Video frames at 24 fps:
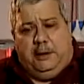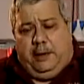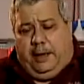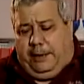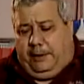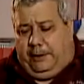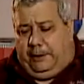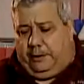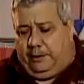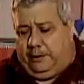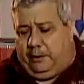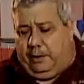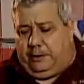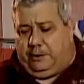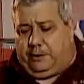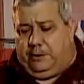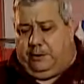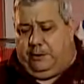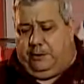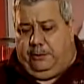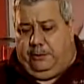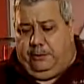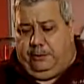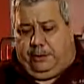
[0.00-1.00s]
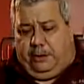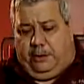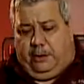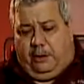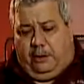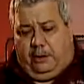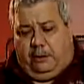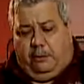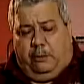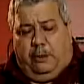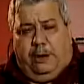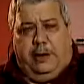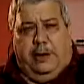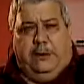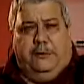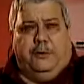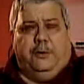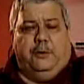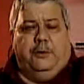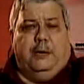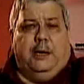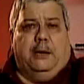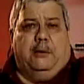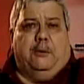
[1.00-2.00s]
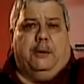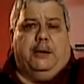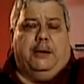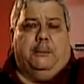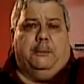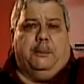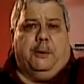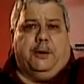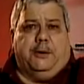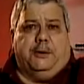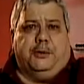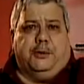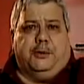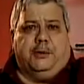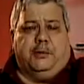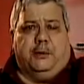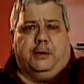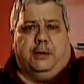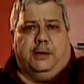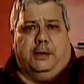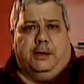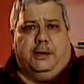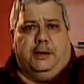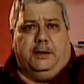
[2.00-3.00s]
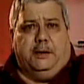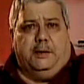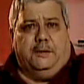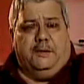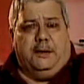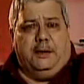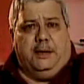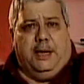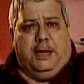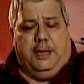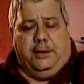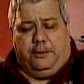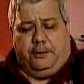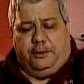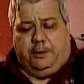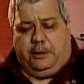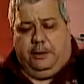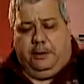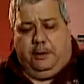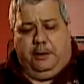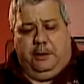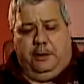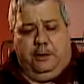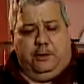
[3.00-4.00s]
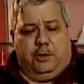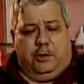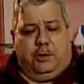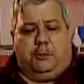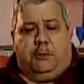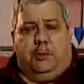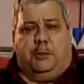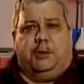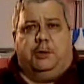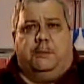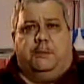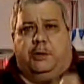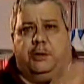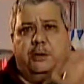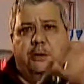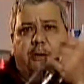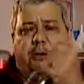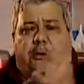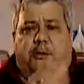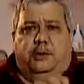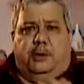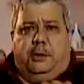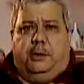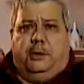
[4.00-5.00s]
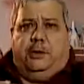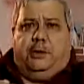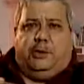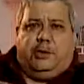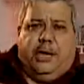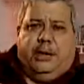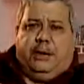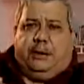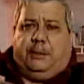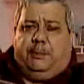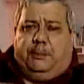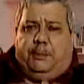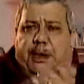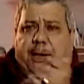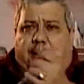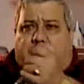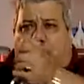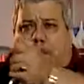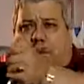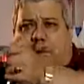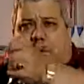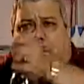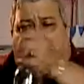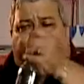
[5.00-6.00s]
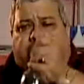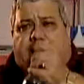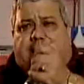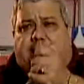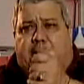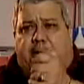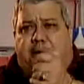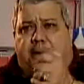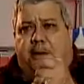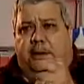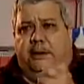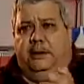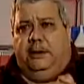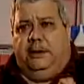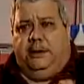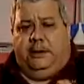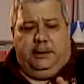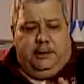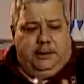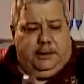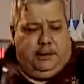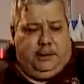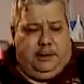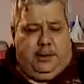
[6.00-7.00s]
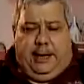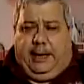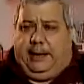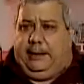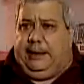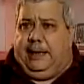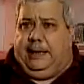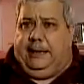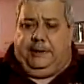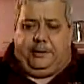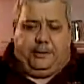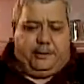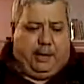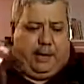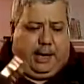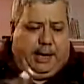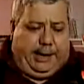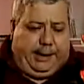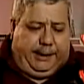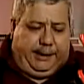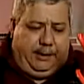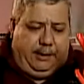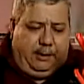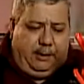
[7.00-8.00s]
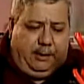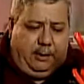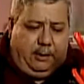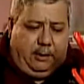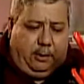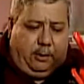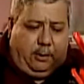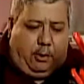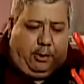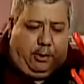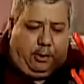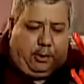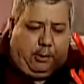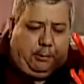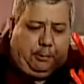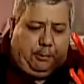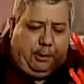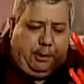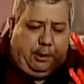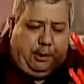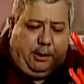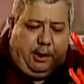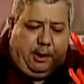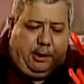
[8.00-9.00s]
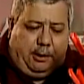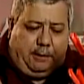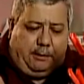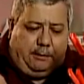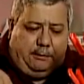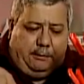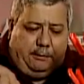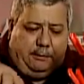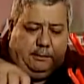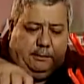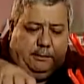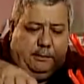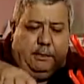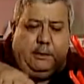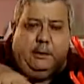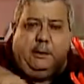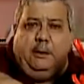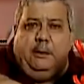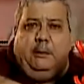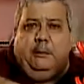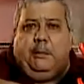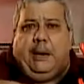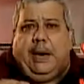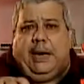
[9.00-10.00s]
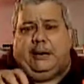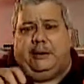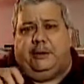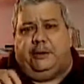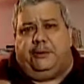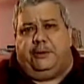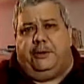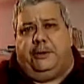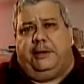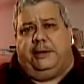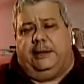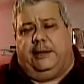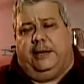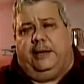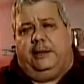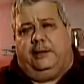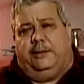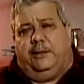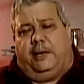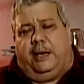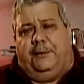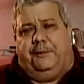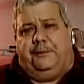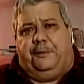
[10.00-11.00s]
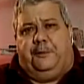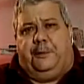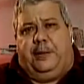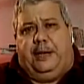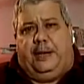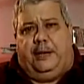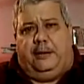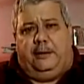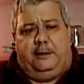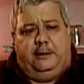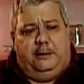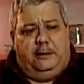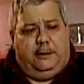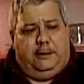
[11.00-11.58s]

And you could also do it the old way if you do not want to purchase one of these finators. Just put some solution in, shake the bottle all around, and let it dry. Or you can put it on a bottle tree and let it dry from there.